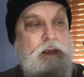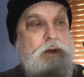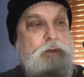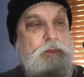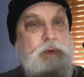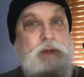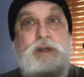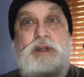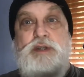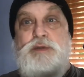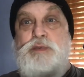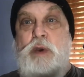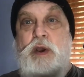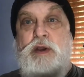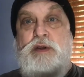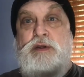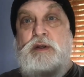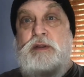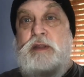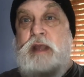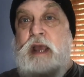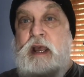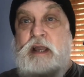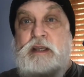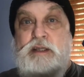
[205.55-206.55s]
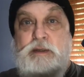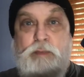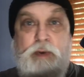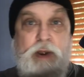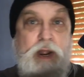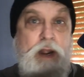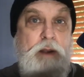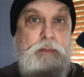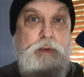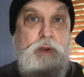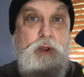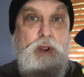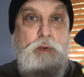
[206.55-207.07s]
we just worked on the
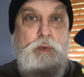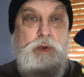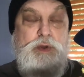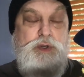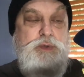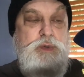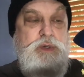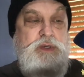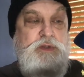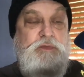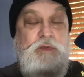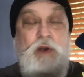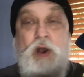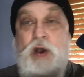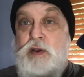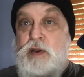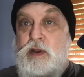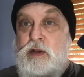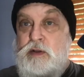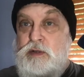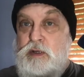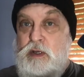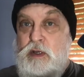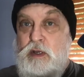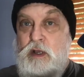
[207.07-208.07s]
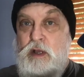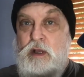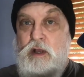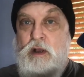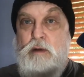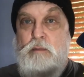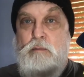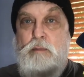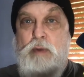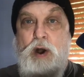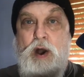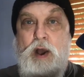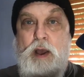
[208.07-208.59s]
Hansa-Brandenburg, which was voted
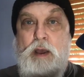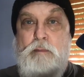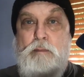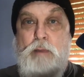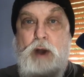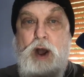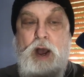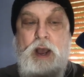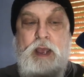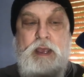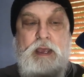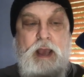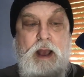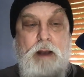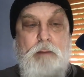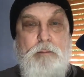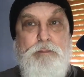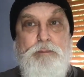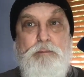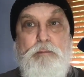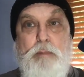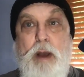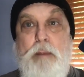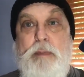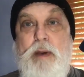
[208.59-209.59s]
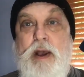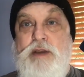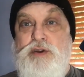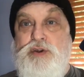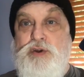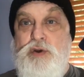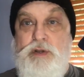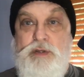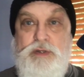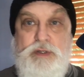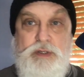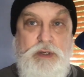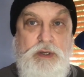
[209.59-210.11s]
by my my
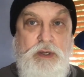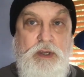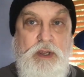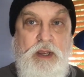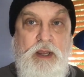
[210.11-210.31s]
patrons.